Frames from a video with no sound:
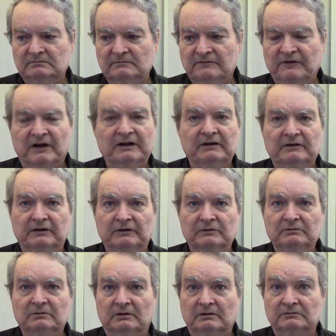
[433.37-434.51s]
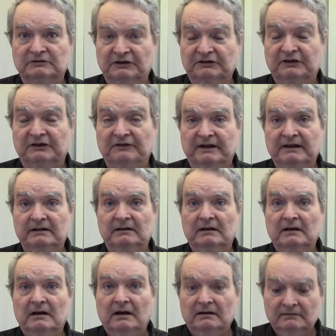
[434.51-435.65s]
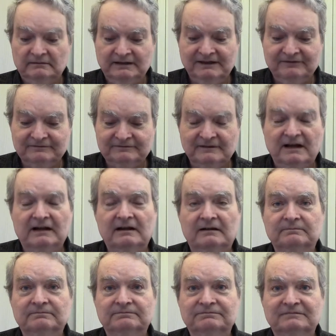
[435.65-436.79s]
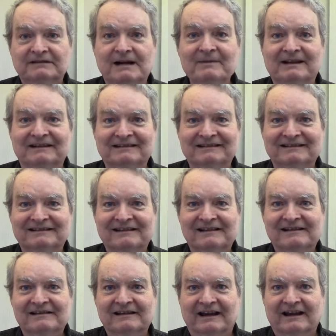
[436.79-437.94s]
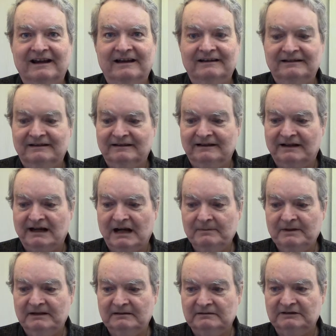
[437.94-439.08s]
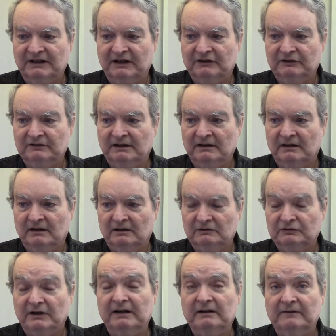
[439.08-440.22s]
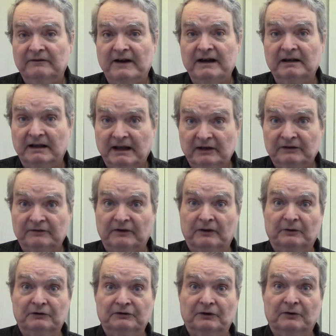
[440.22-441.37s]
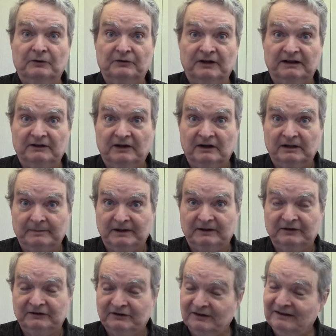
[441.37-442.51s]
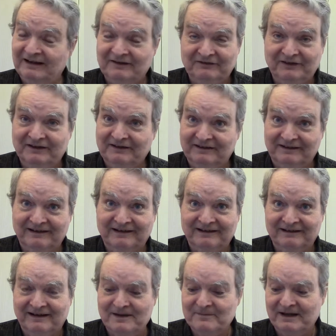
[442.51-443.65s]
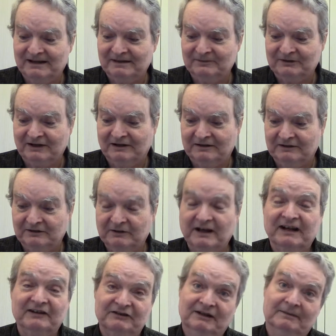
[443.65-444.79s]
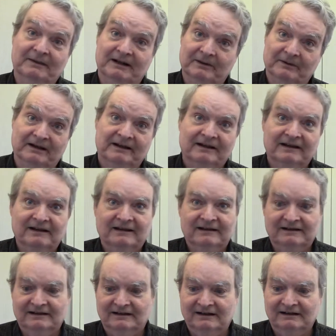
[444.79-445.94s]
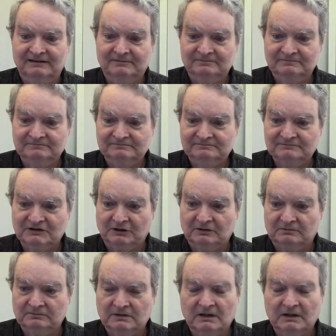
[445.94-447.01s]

funnier to you or just as funny, leave uh, comments in the, the, comment section and I'll try to find links for those shows that I talked about because they're a lot funnier than I, I made them sound and you got to see them anyway. Um, so